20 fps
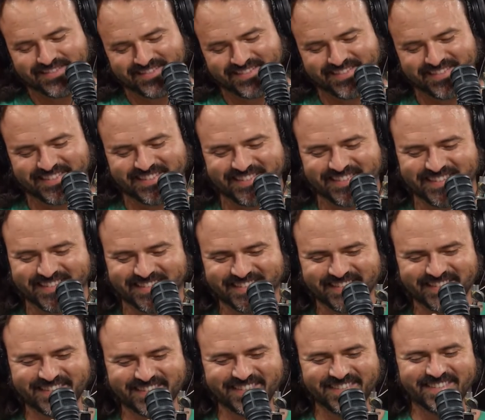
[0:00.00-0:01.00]

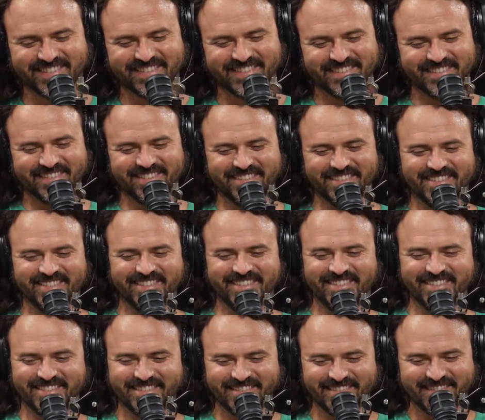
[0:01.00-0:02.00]

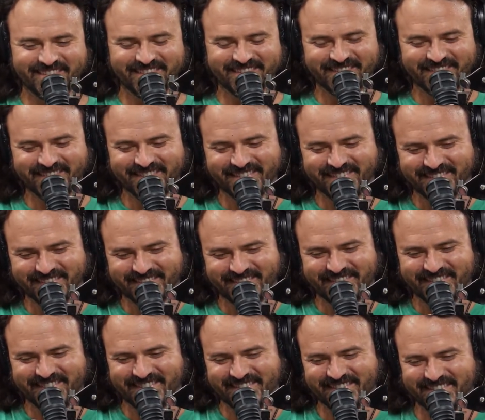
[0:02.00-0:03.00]

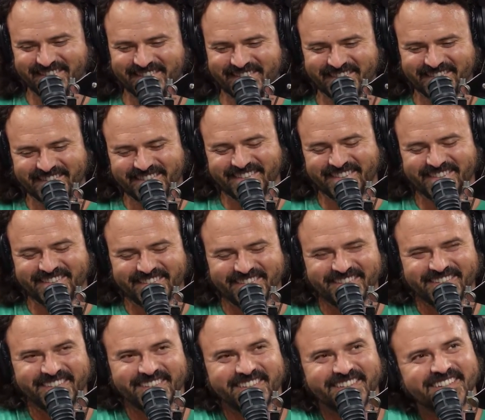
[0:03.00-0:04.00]

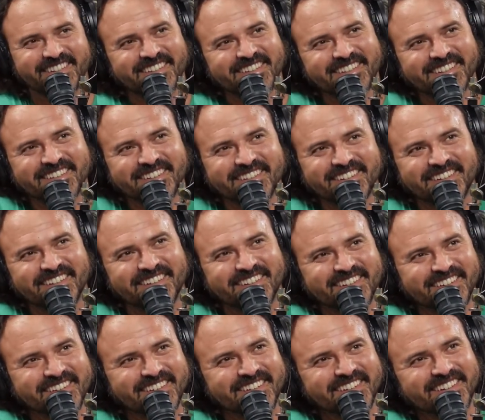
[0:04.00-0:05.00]

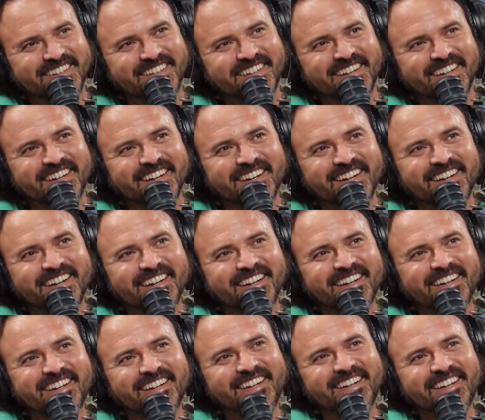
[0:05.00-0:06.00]

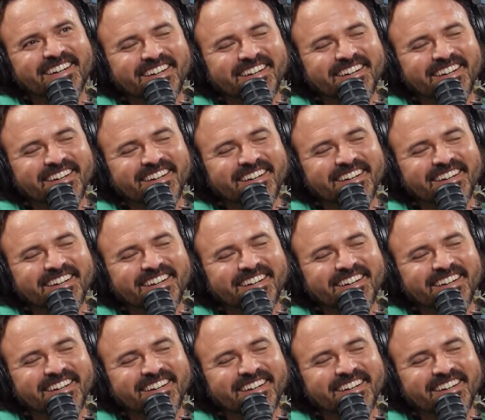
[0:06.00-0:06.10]
No words are spoken by the person on screen.